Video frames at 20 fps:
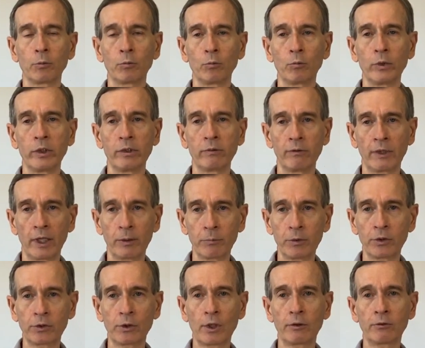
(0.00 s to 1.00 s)
We developed
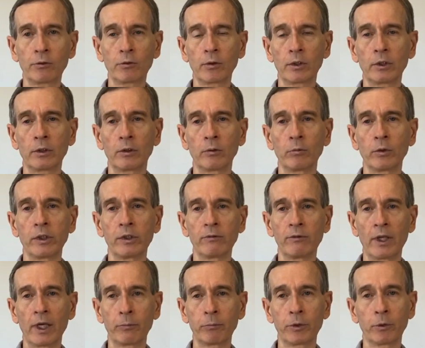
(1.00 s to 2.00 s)
the software, we
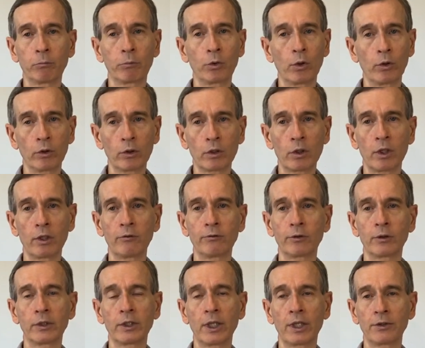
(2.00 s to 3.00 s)
developed the protocol
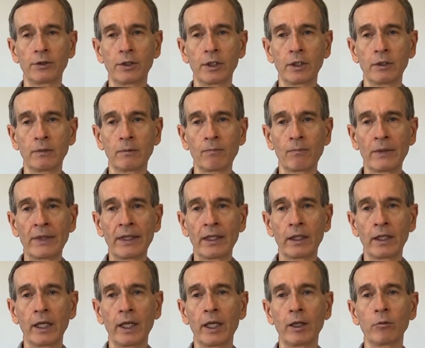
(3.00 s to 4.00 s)
for testing,
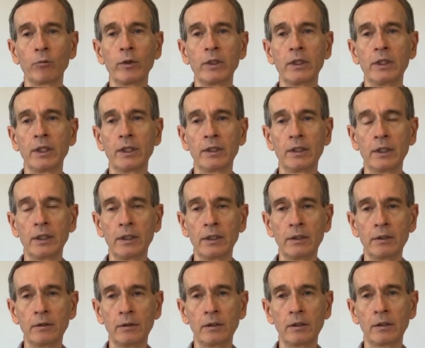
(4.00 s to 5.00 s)
and we did
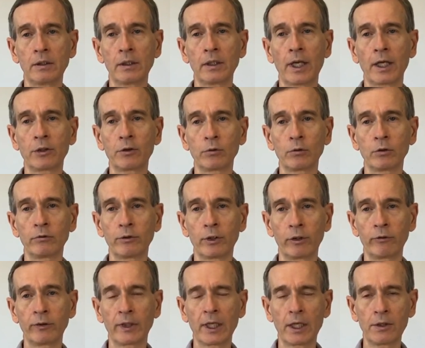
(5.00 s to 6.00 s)
the actual
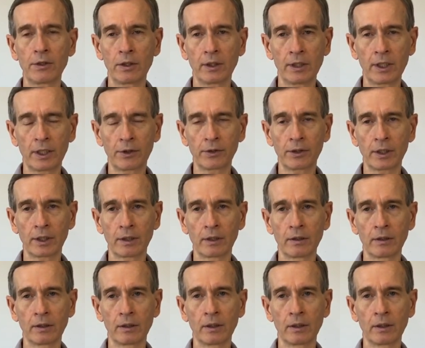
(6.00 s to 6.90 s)
verification testing.